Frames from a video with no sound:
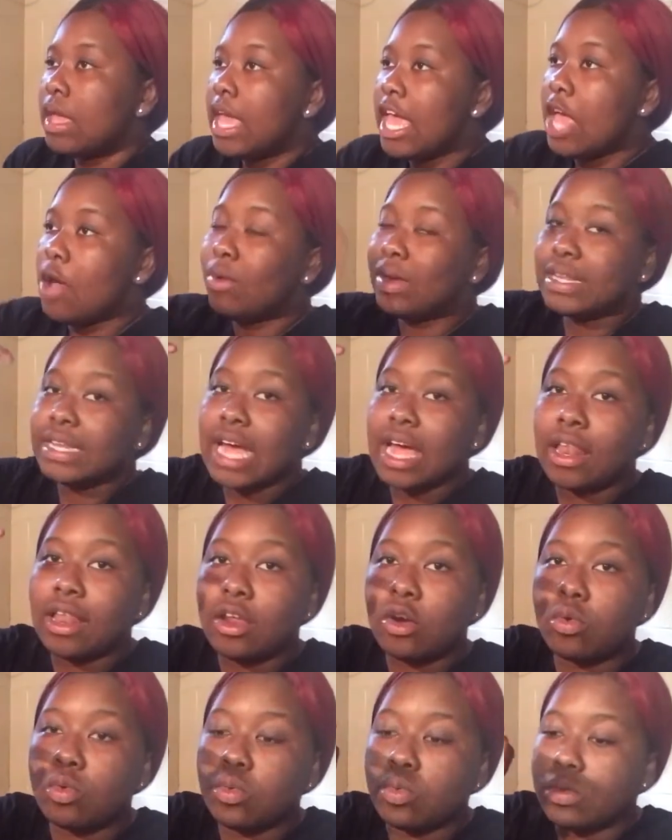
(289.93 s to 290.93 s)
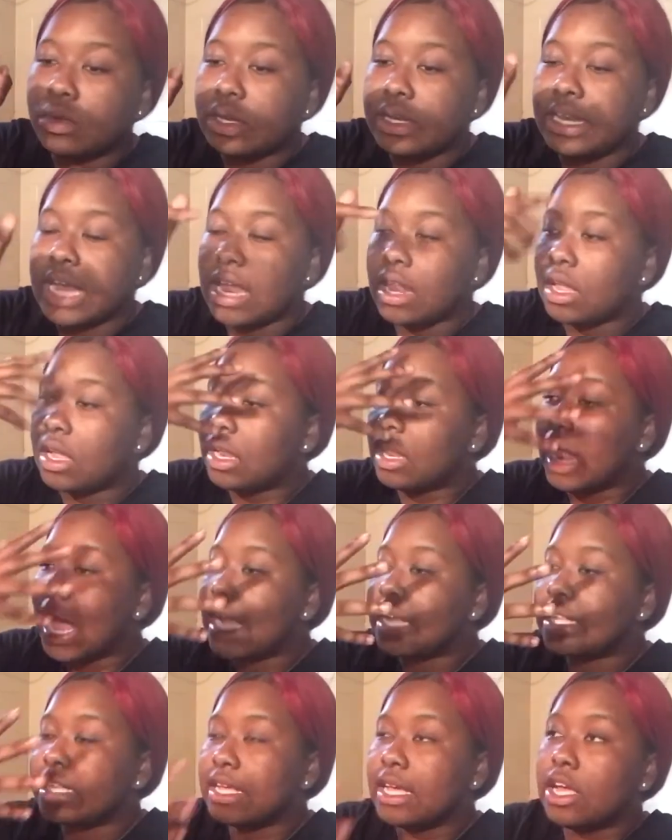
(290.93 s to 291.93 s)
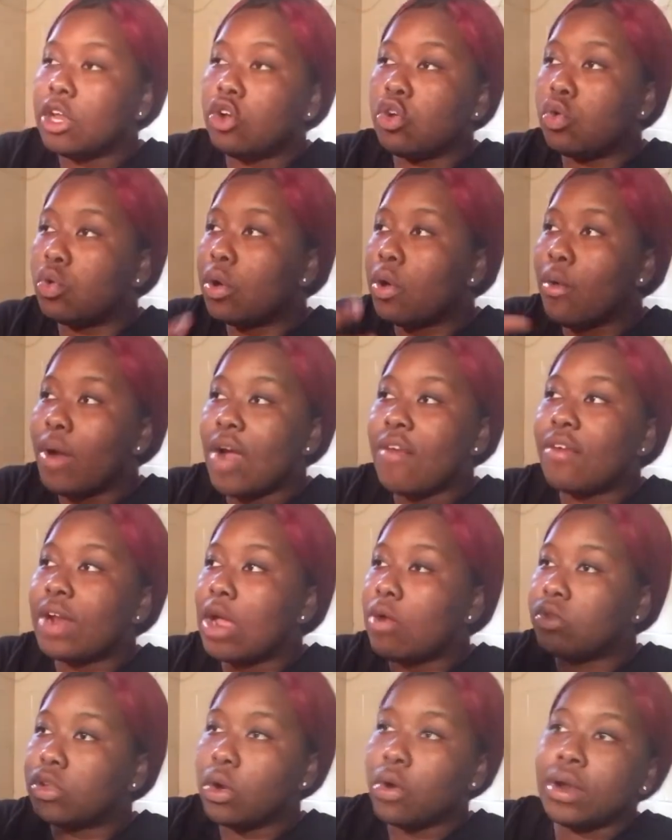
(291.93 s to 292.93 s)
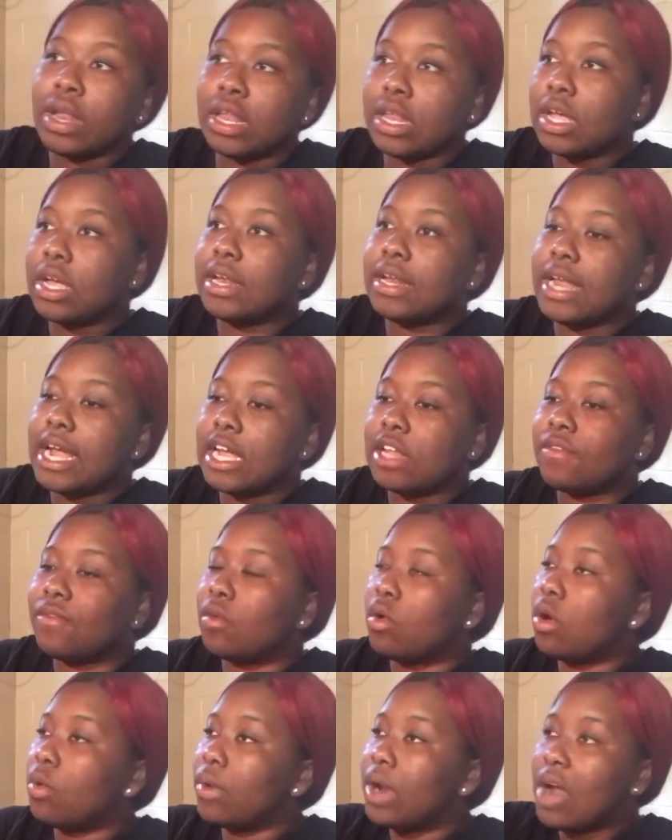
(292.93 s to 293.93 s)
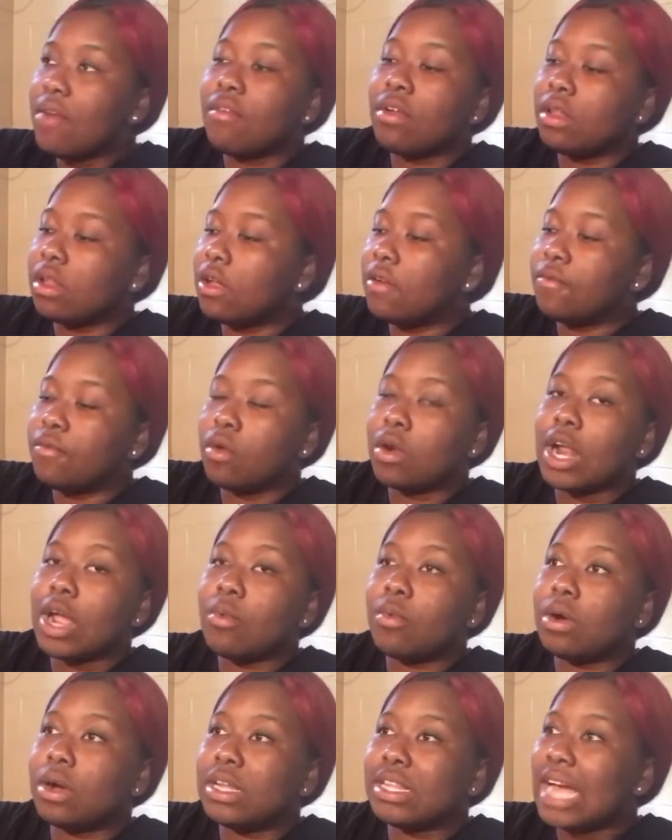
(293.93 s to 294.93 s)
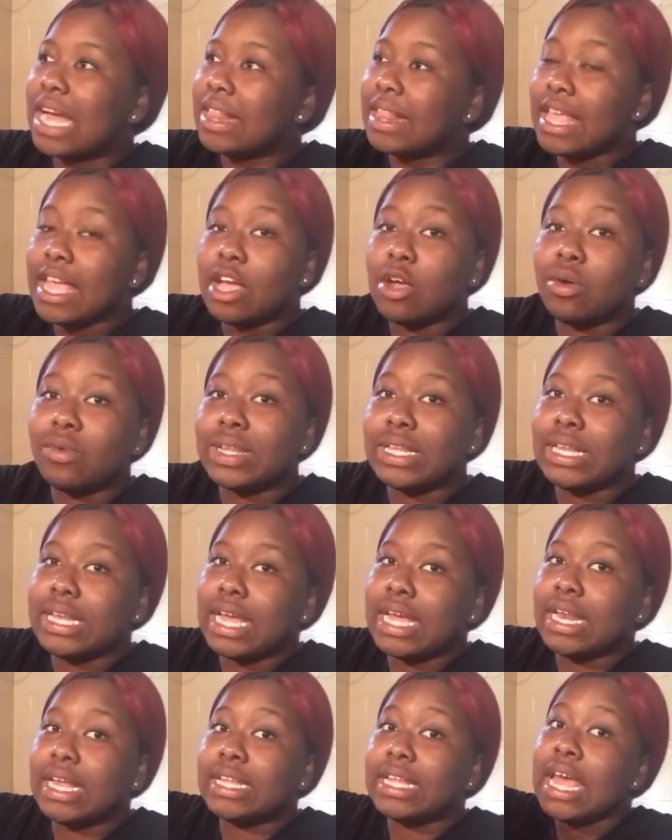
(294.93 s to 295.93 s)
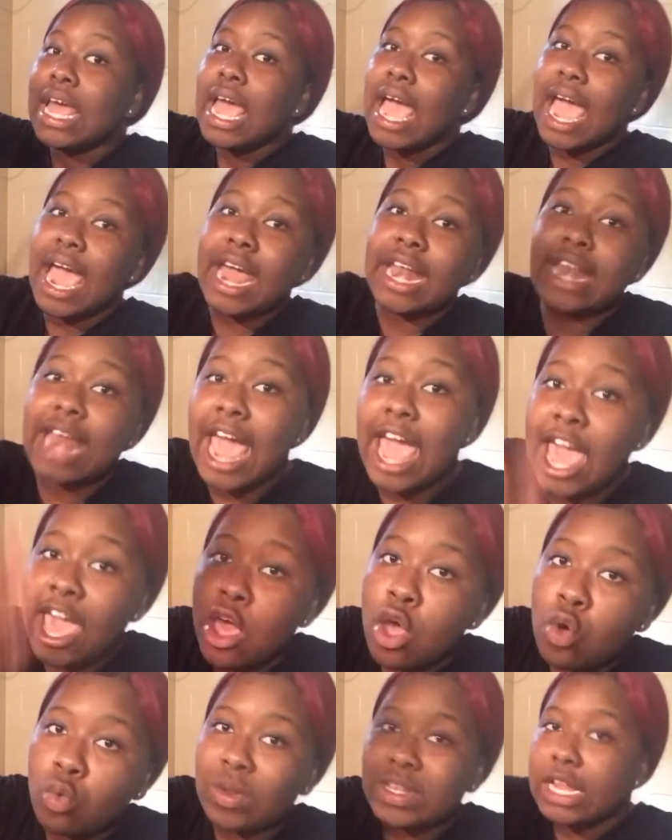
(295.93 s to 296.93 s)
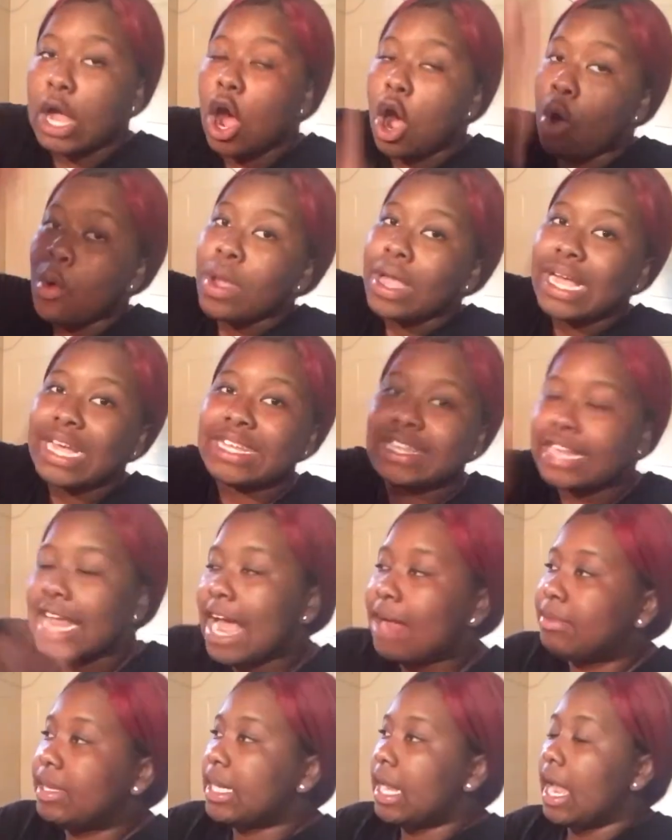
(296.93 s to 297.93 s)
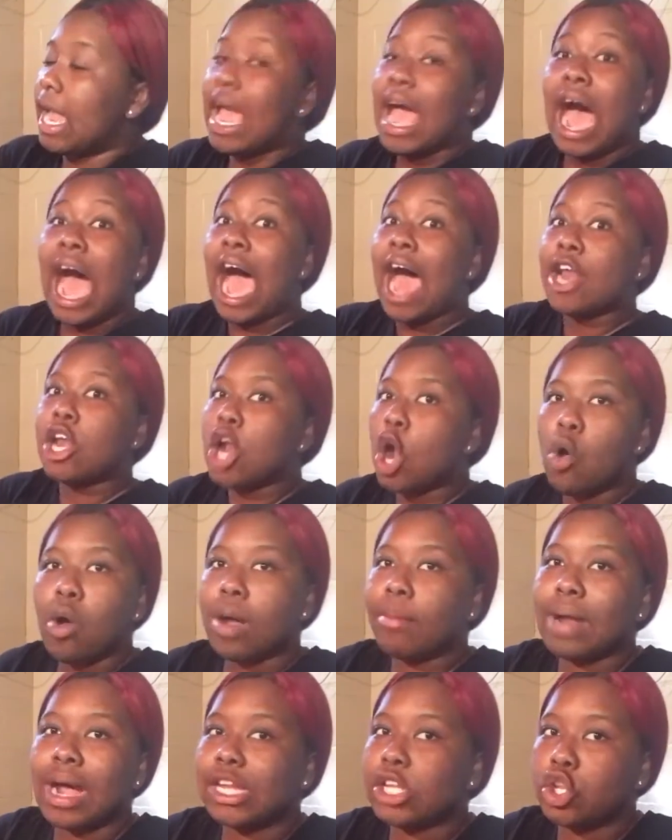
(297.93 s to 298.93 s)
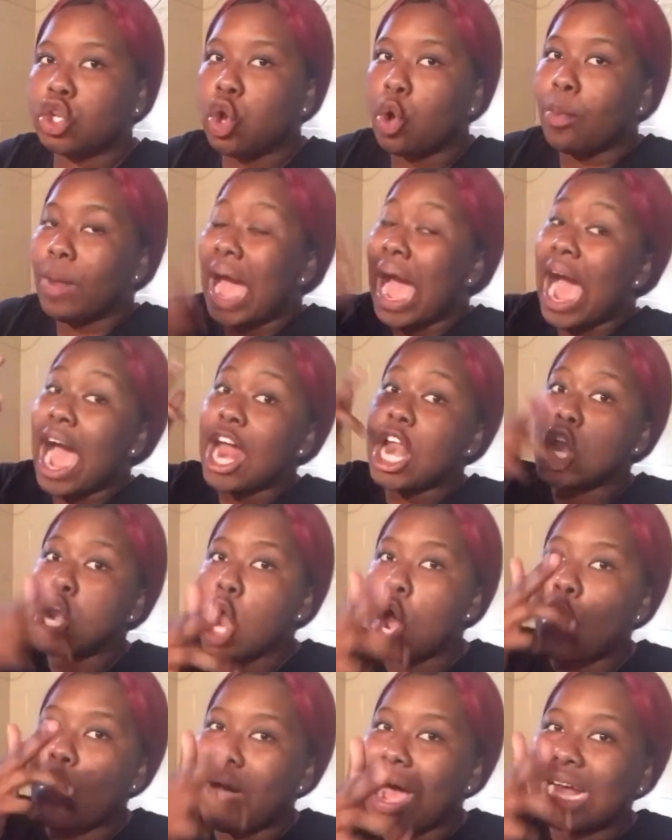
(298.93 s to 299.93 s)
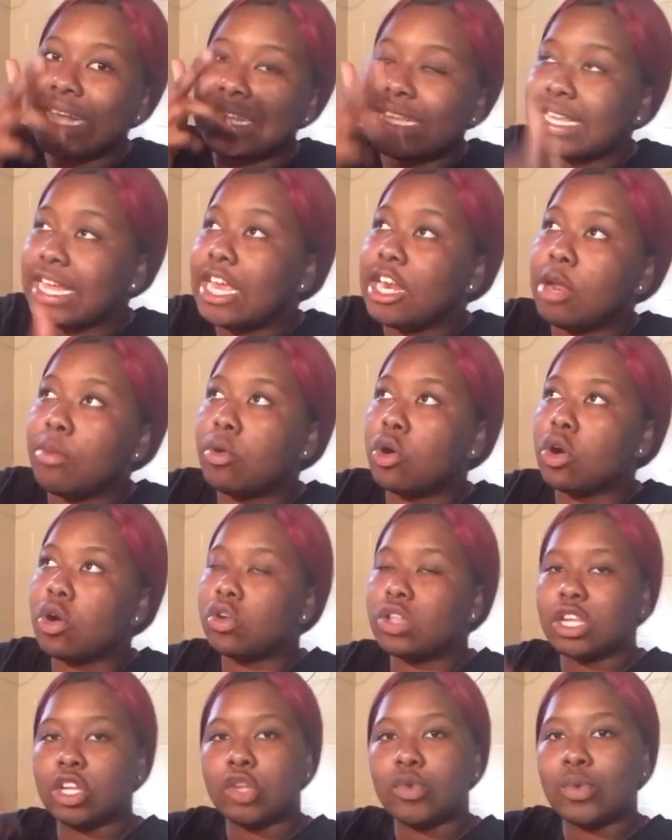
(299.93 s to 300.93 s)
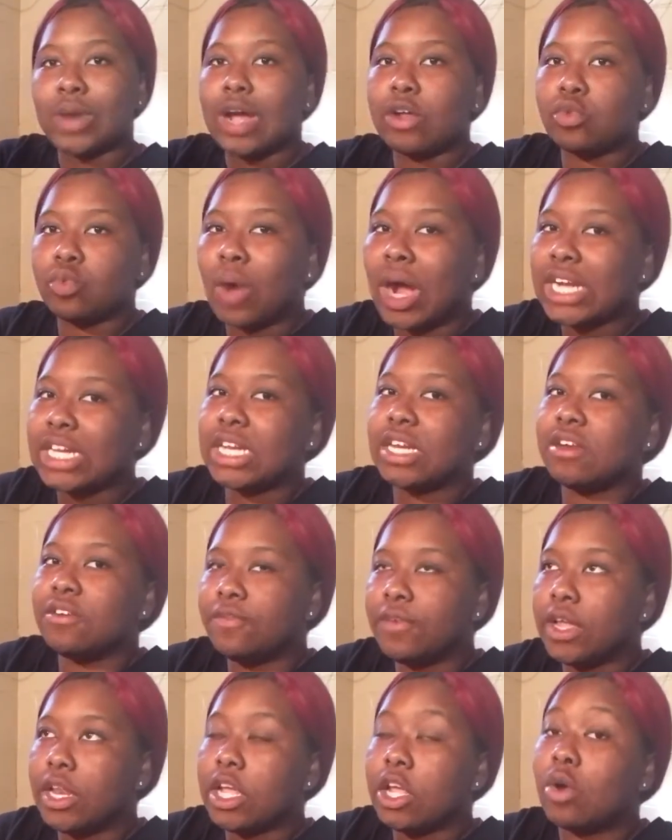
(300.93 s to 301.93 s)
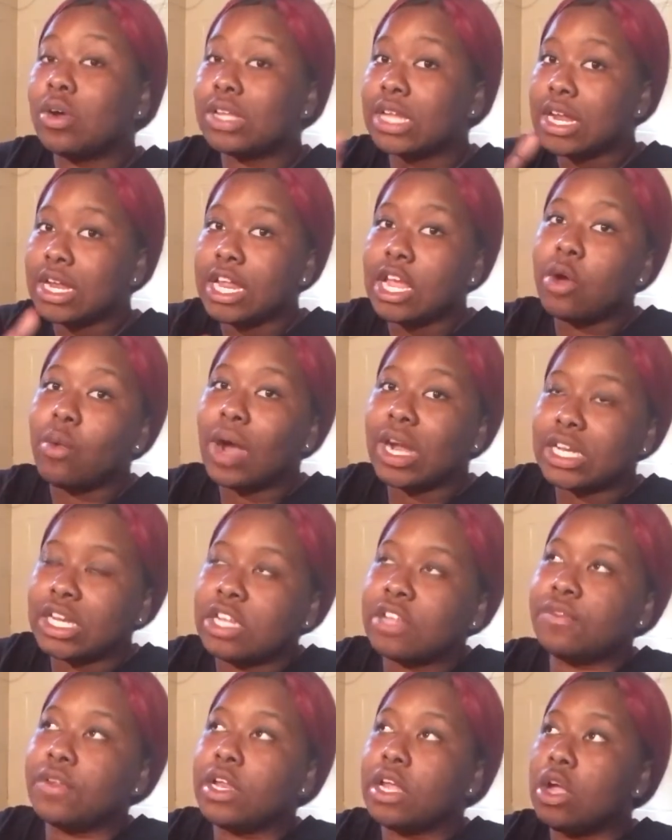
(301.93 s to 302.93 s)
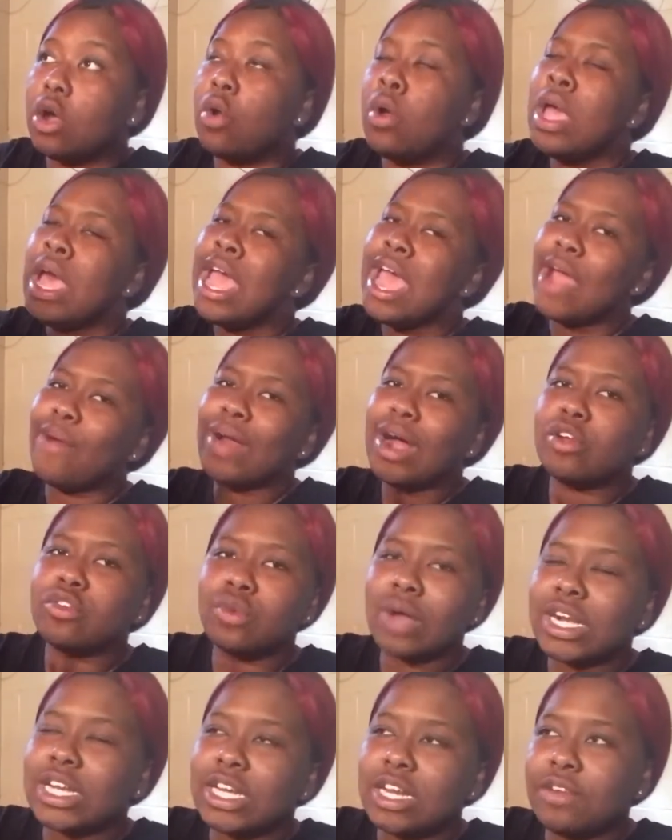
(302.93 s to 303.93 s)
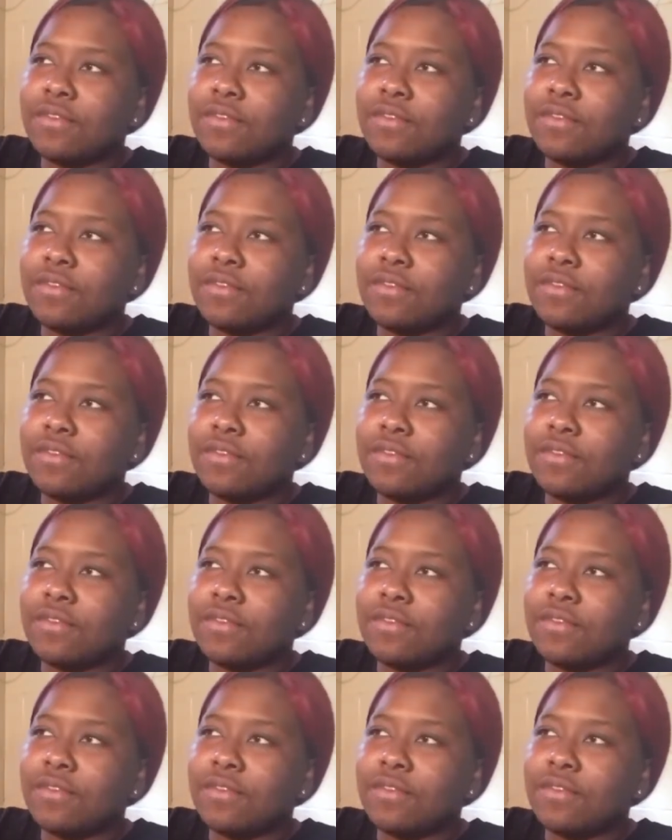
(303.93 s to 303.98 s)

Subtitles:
It was that little light-skinned dude or whoever they was on the little dance floor, whatever the little floor they was. I think it was Denny's, and they was on his Snapchat. I know I'm not stupid. I know I seen them. girls, because when I was watching the video, because I did watch this video, and when I was watching